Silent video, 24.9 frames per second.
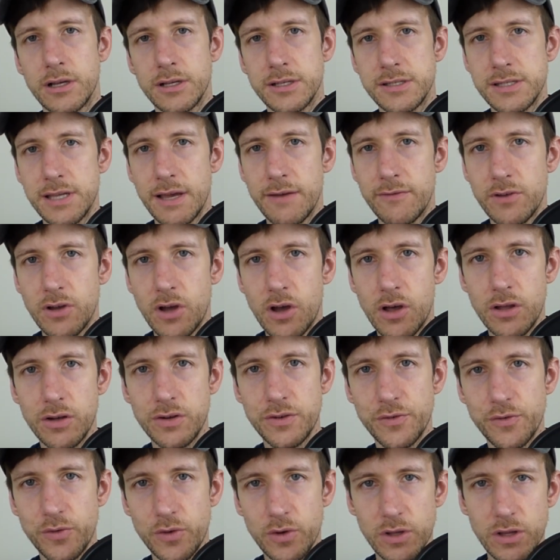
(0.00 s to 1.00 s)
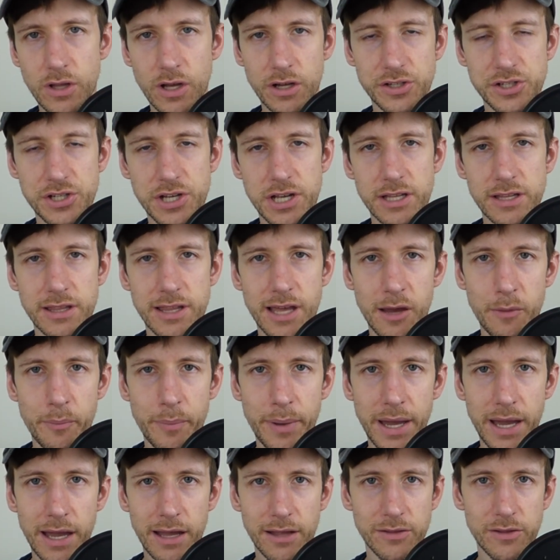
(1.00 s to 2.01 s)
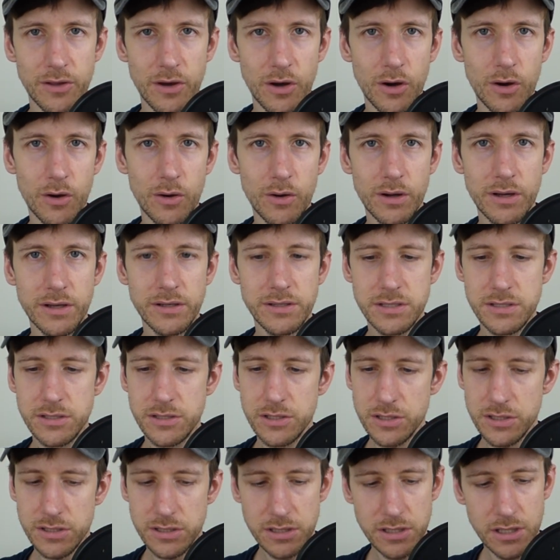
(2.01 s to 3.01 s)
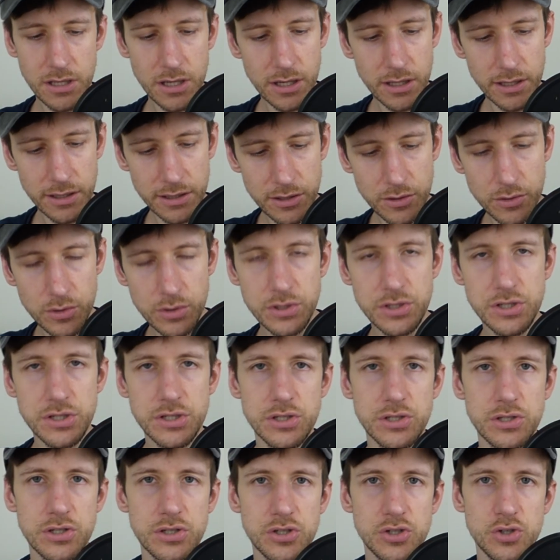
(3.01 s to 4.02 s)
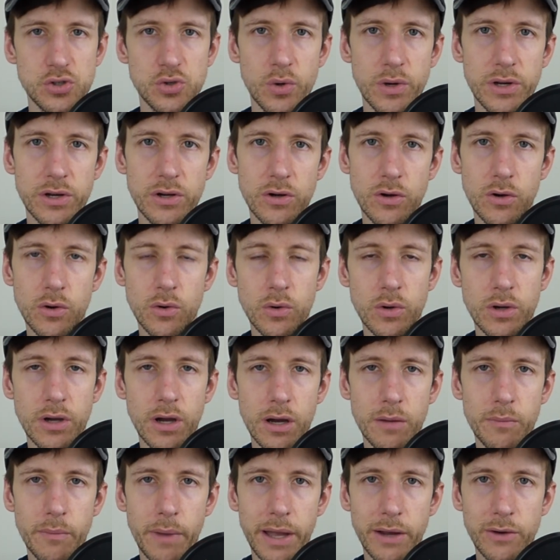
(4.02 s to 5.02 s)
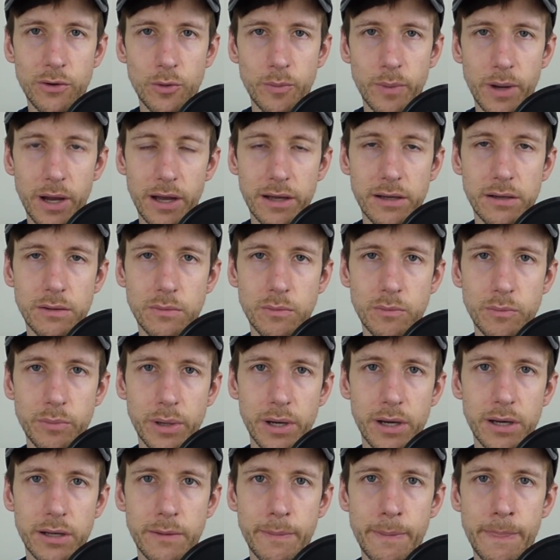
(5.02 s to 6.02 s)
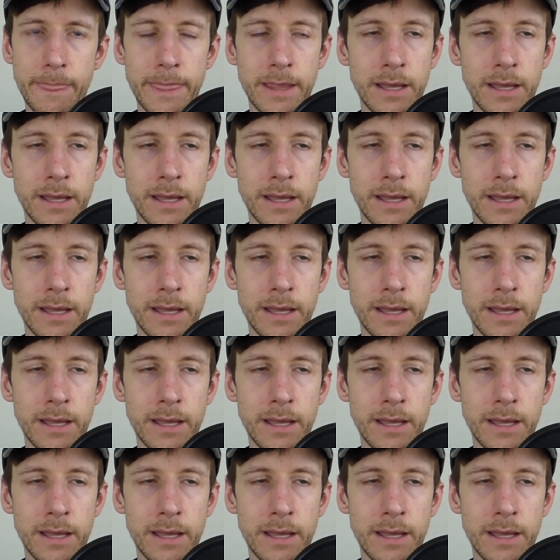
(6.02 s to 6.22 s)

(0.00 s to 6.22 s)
$7 for a lunch ain't that bad, though. It's just it'll just destroy your whole gut microbiome. But